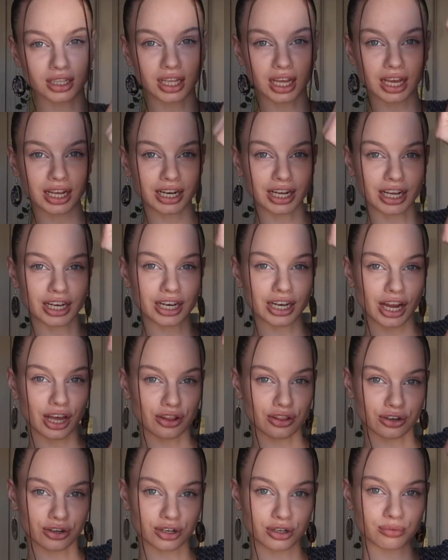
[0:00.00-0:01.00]
And then
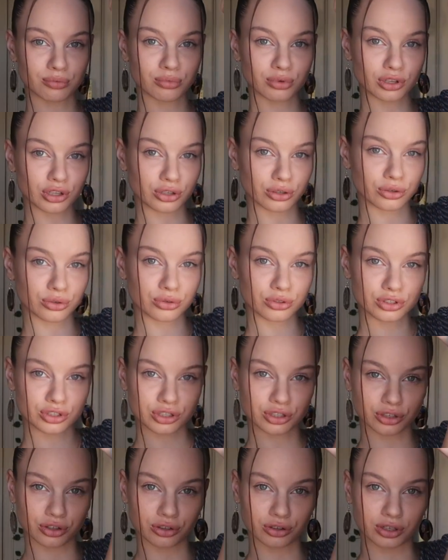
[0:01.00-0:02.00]
another blue
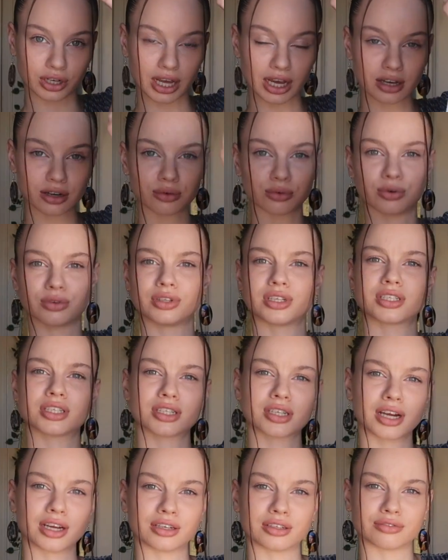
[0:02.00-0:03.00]
turtleneck. Well, this
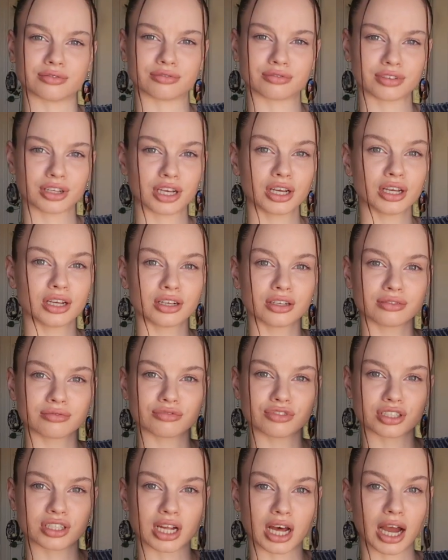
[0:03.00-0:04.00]
is kind of
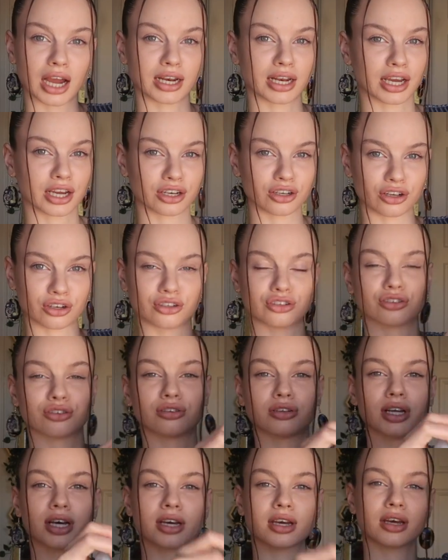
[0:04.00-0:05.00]
just a high neck, not a
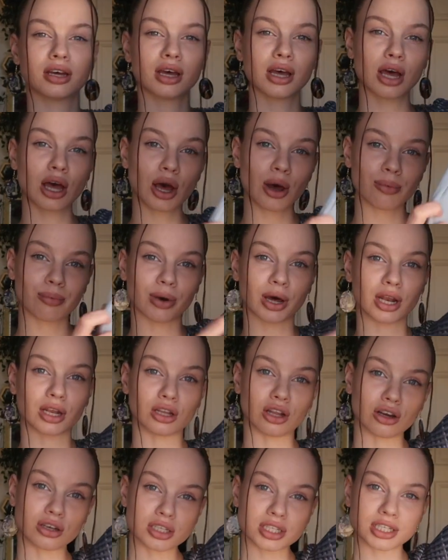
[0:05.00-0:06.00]
turtleneck,
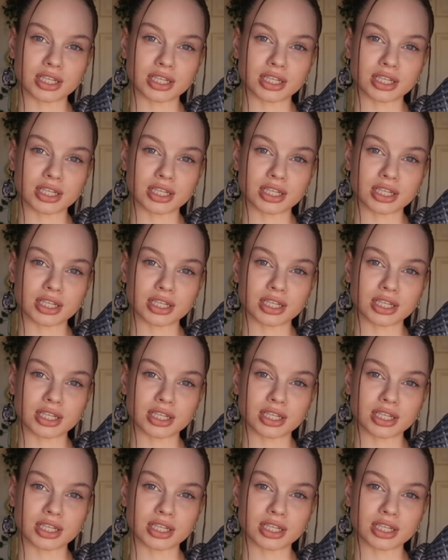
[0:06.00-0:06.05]
but long